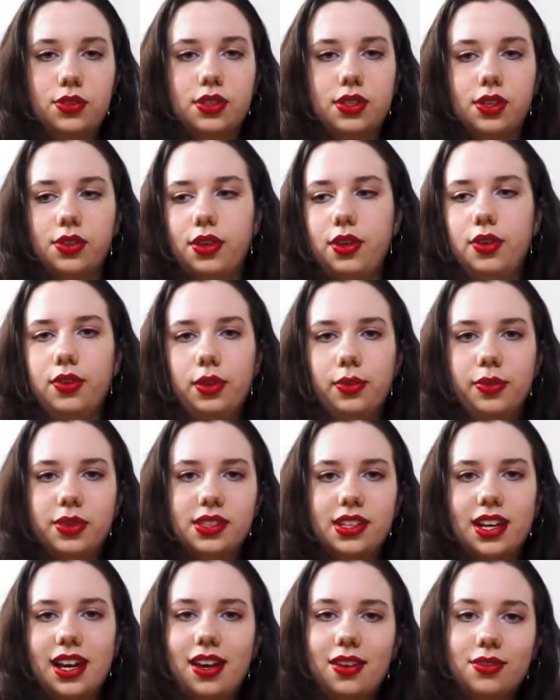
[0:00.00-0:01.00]
They're the only ones
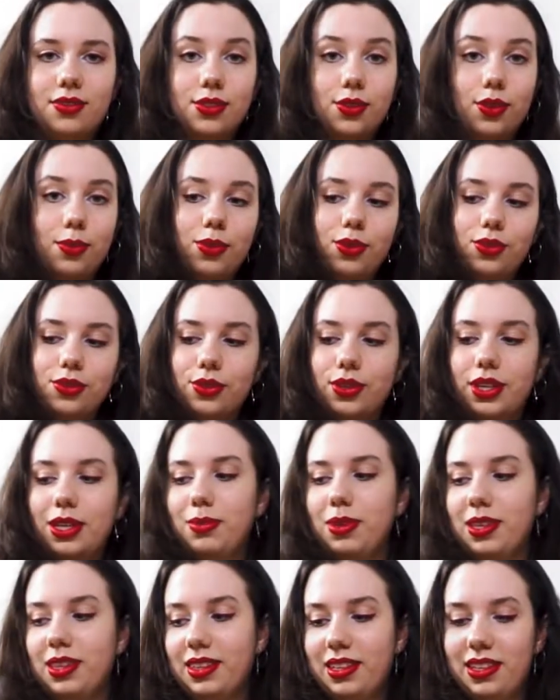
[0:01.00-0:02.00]
I have, so I'm also
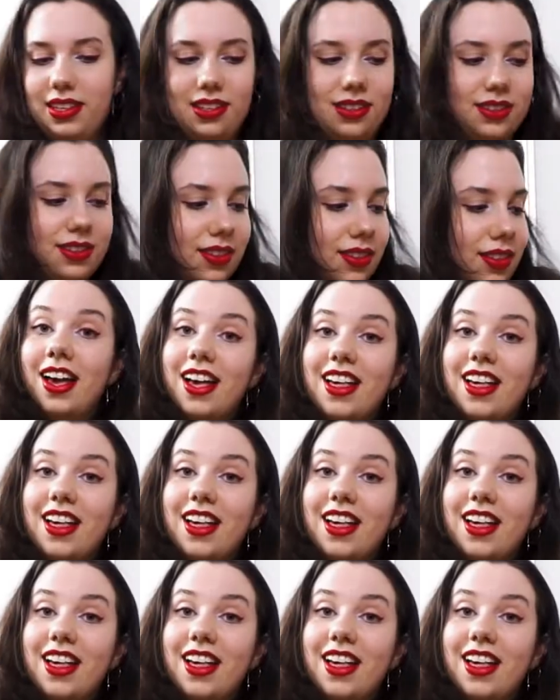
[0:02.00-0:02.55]
keeping these.